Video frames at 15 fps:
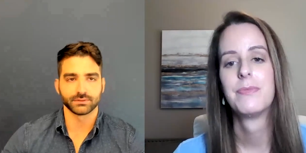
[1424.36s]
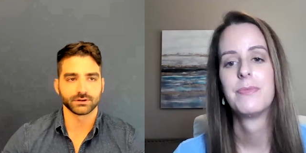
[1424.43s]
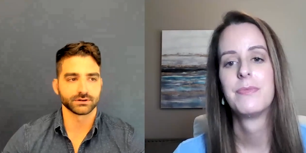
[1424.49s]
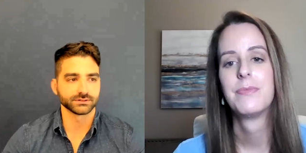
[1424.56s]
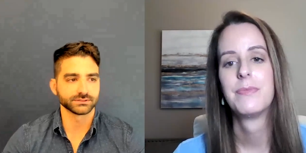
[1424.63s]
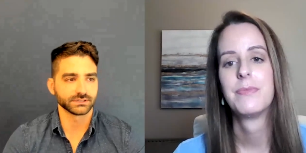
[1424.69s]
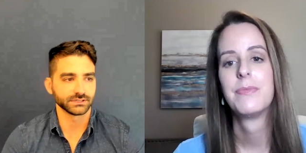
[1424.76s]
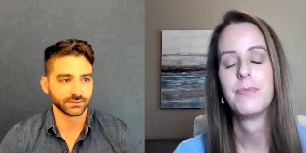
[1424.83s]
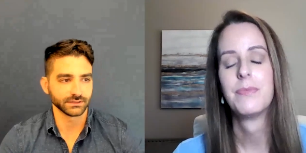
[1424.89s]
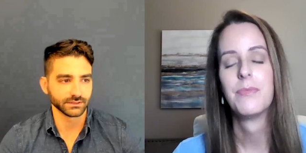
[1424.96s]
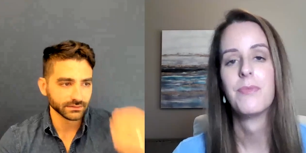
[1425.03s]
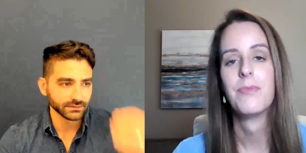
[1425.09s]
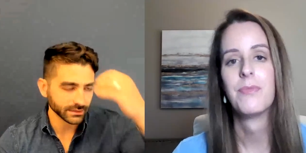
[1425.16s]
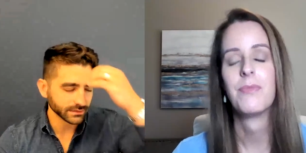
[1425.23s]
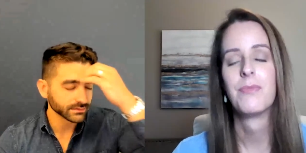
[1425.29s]
Speaker 1: in that modern state
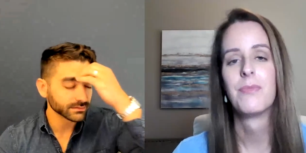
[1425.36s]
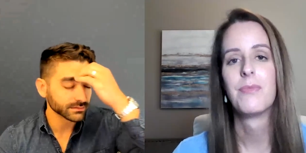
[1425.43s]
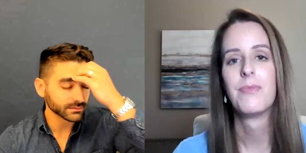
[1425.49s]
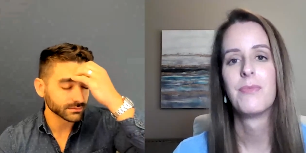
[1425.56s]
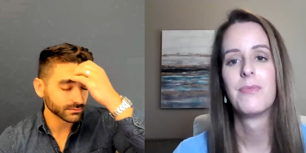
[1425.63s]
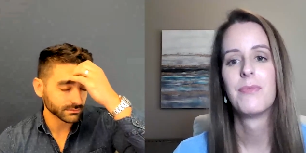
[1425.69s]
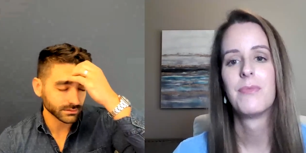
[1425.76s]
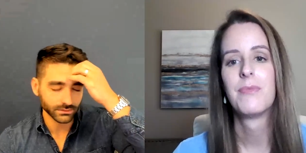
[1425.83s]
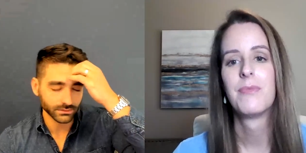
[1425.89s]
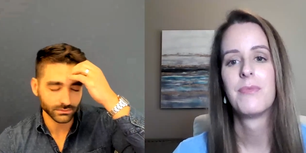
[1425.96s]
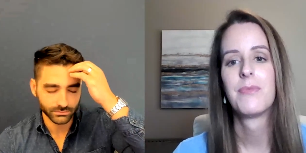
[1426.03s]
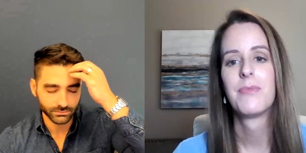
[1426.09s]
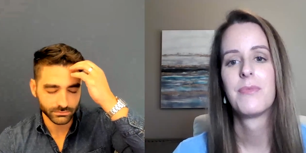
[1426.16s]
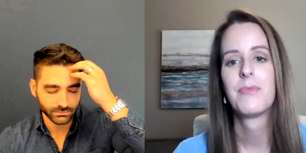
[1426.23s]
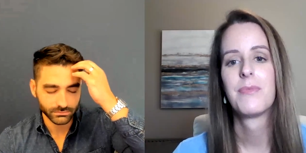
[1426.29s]
that, mm-hmm. that you
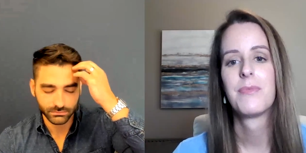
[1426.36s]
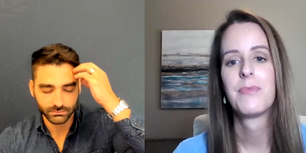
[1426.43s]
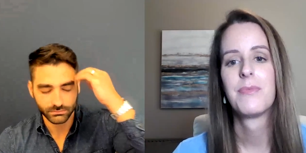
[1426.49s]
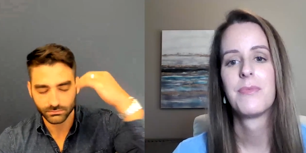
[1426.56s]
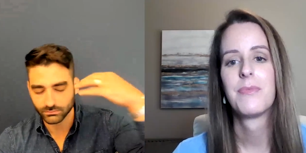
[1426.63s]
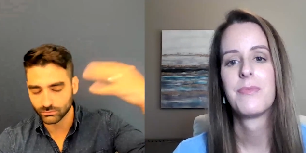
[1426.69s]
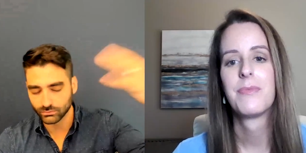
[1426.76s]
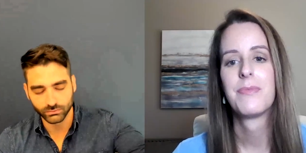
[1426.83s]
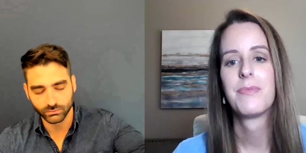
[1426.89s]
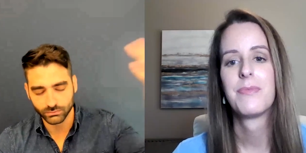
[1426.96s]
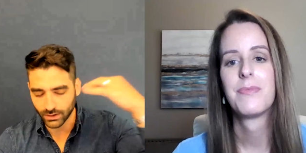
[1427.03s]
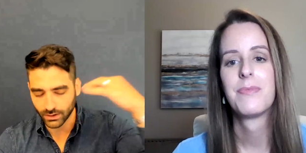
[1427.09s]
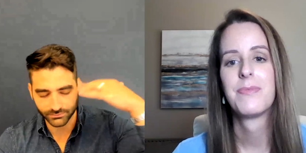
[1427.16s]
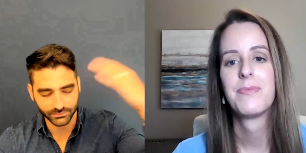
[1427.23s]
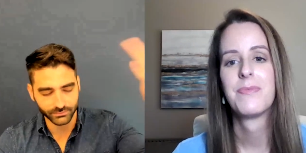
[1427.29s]
know
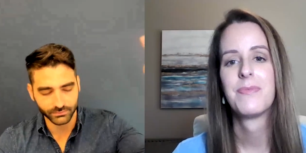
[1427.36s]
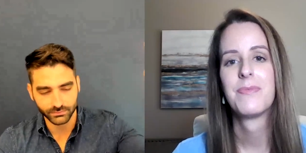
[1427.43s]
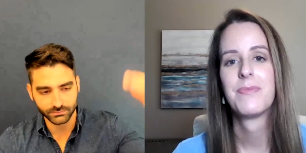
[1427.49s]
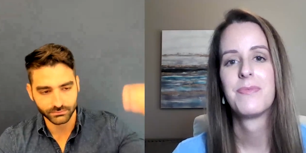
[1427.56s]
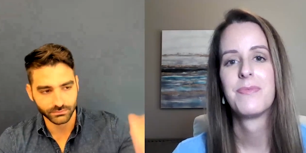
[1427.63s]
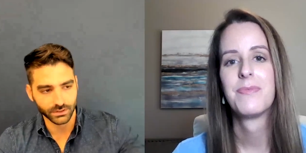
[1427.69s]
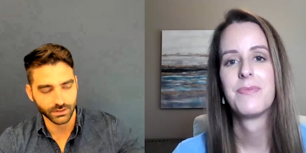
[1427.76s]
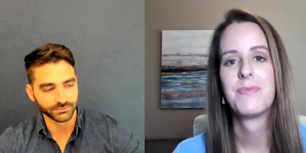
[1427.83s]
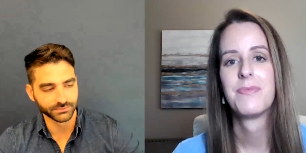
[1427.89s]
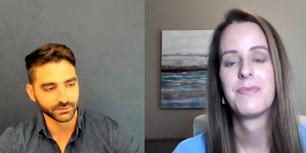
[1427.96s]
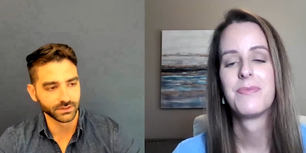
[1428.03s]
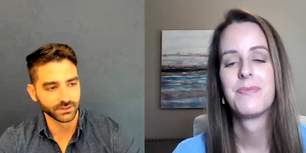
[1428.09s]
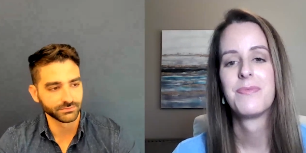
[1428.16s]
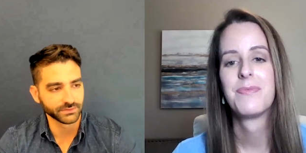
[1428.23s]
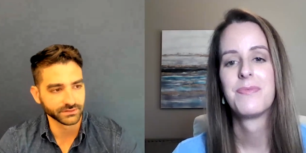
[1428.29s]
off off
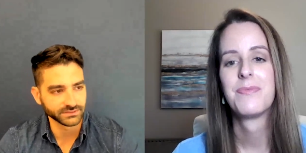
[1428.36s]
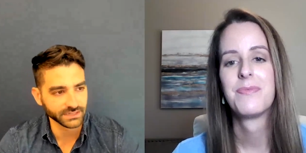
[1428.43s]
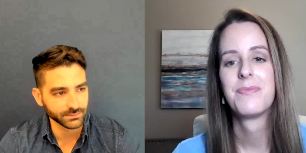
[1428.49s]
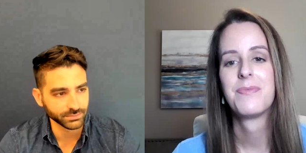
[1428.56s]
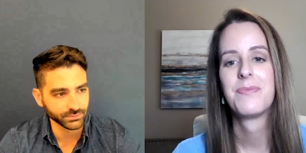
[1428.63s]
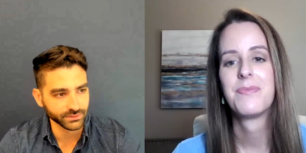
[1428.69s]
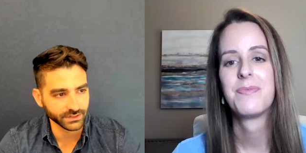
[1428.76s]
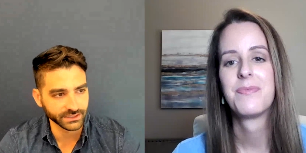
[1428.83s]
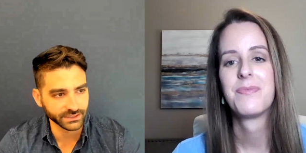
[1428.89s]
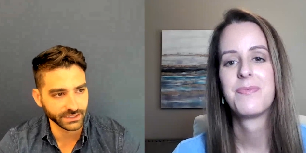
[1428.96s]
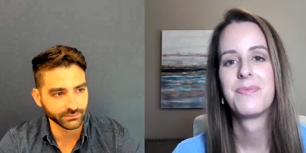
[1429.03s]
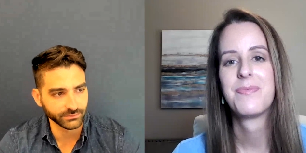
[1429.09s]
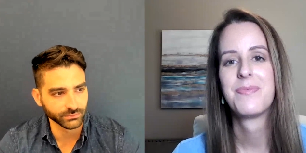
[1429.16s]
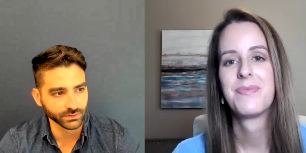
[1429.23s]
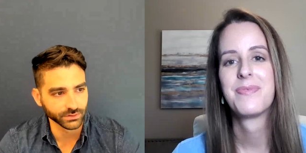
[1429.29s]
the cuff example that i
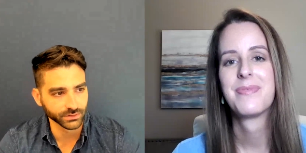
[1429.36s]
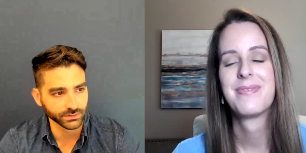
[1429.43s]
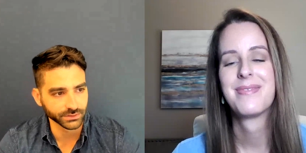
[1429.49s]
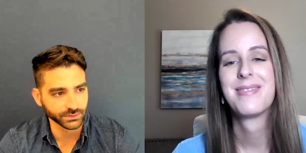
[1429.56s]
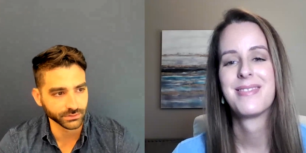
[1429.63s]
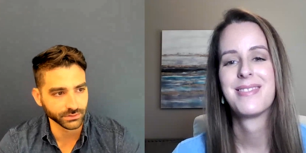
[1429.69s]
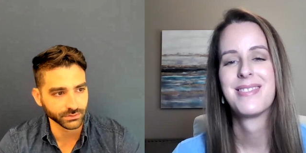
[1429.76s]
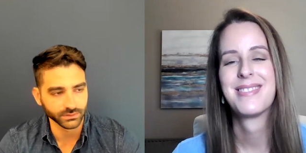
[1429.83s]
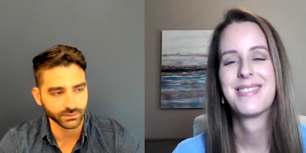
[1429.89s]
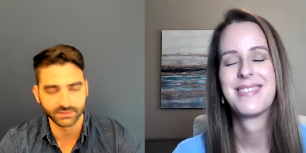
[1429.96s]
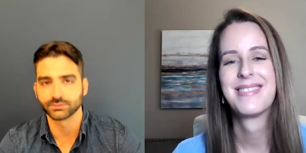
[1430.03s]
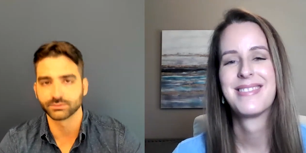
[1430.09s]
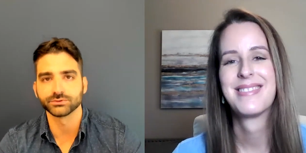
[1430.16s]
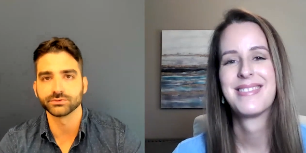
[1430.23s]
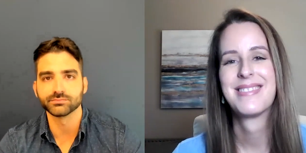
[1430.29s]
gave where you know
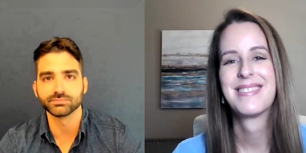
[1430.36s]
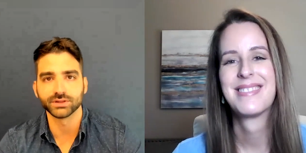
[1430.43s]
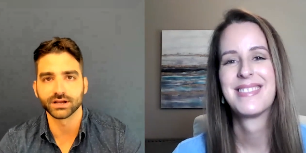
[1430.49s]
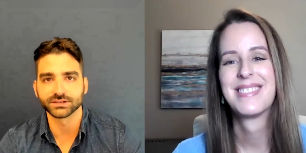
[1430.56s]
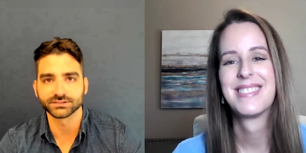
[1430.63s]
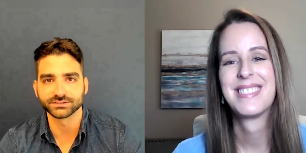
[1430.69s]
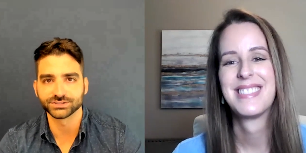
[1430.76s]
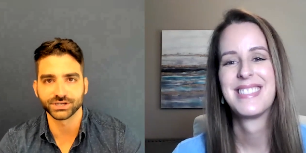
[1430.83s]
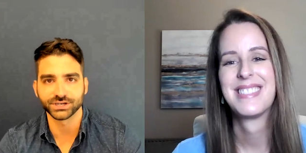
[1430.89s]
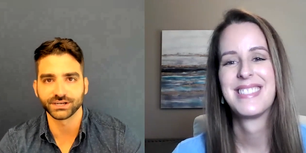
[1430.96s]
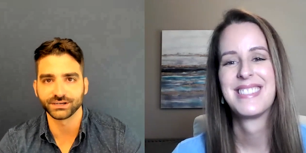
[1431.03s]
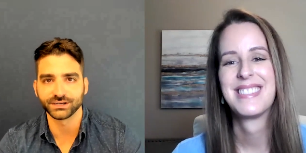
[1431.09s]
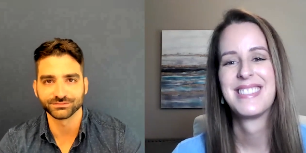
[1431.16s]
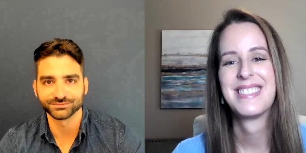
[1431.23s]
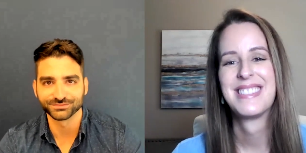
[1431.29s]
let's say we're doing
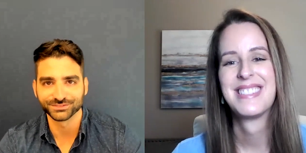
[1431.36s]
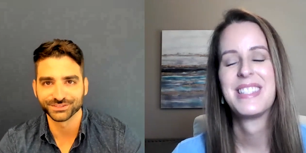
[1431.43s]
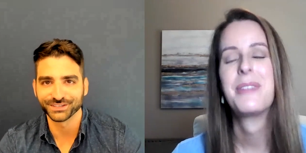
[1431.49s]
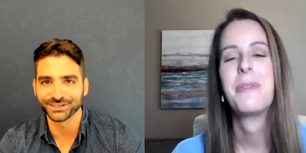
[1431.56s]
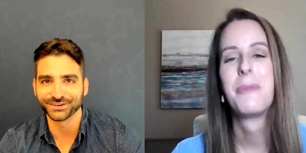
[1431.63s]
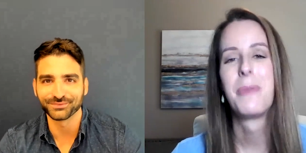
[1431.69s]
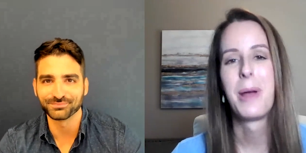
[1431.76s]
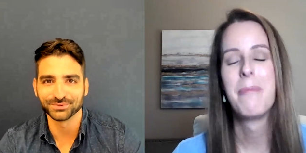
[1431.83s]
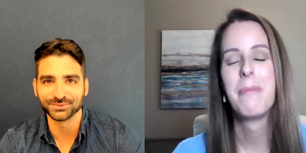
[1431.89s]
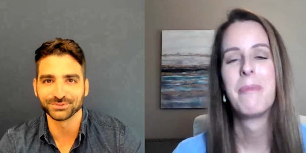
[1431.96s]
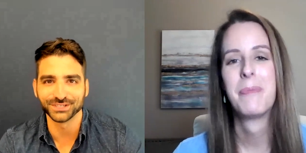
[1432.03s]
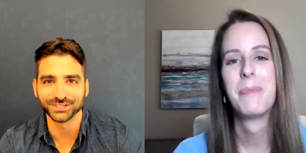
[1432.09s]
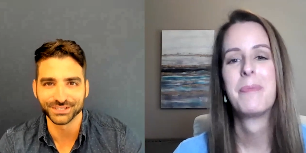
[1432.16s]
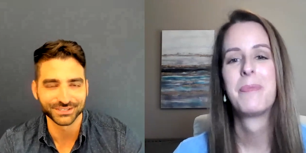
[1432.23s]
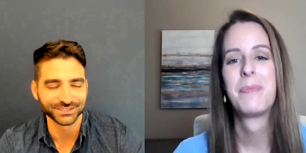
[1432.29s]
blockchain you know right.
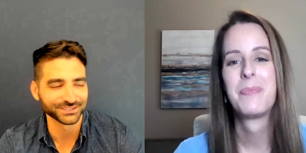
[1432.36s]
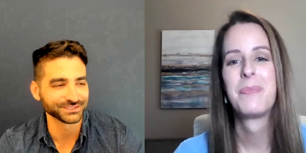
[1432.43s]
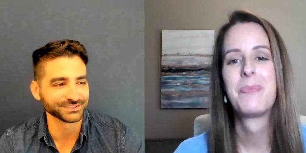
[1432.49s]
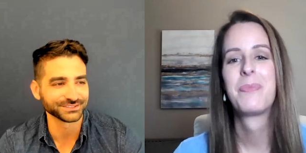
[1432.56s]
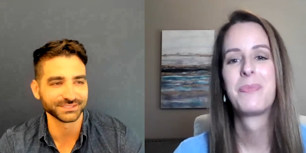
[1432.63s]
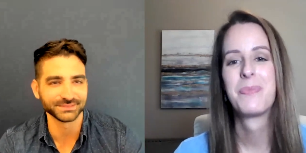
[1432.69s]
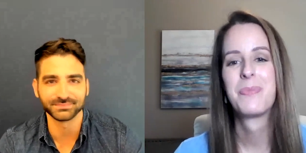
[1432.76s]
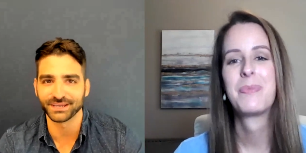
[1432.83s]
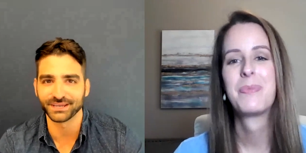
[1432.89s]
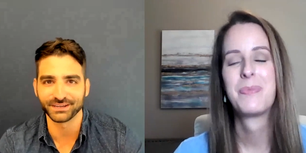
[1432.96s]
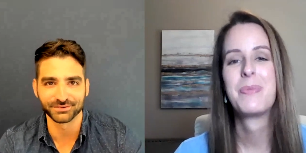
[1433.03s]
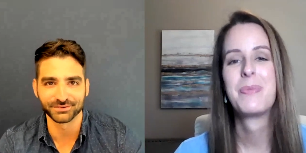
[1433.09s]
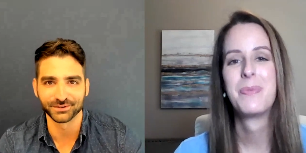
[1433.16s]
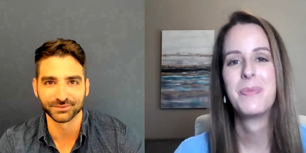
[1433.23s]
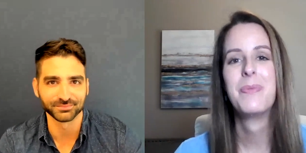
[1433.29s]
boutique
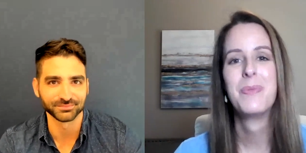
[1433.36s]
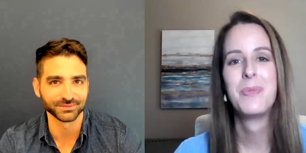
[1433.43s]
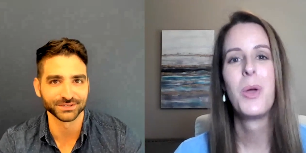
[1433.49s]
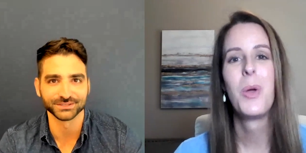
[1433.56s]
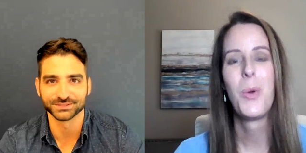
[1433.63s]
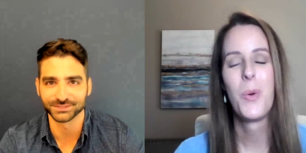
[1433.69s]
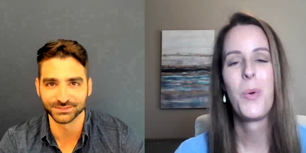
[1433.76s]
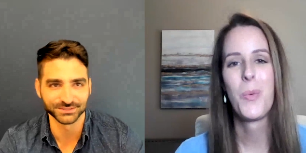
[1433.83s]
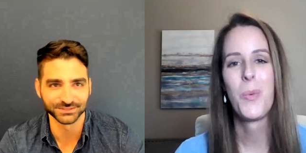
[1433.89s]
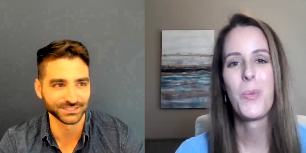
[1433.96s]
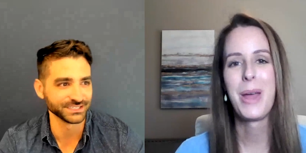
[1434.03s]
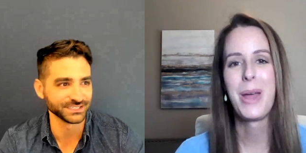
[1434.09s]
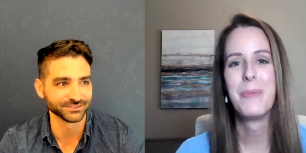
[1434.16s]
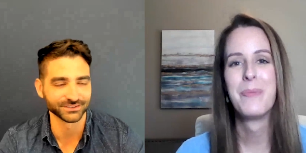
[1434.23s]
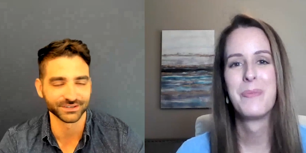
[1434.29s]
cpa firm
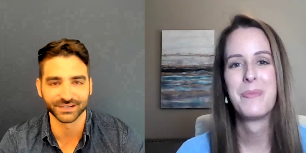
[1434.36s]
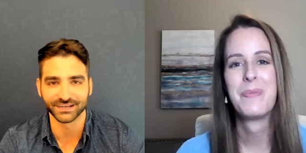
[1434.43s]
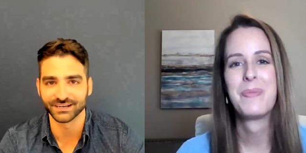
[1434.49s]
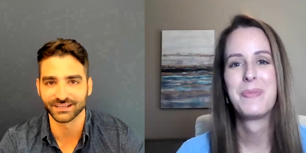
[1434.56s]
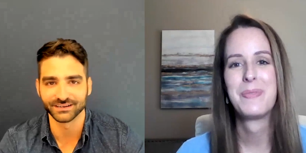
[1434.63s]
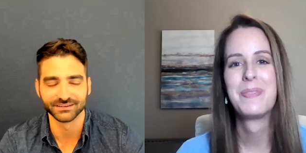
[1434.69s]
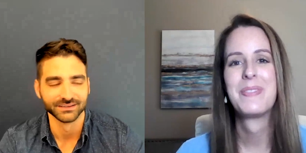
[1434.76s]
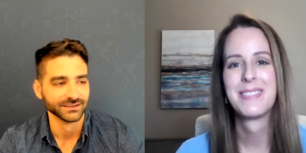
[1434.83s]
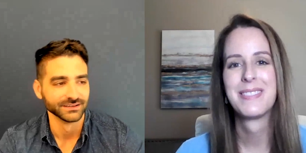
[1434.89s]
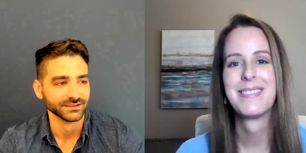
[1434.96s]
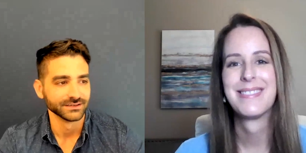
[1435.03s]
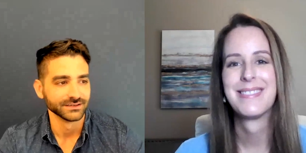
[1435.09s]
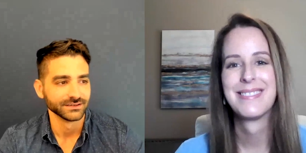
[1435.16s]
consulting right, right? and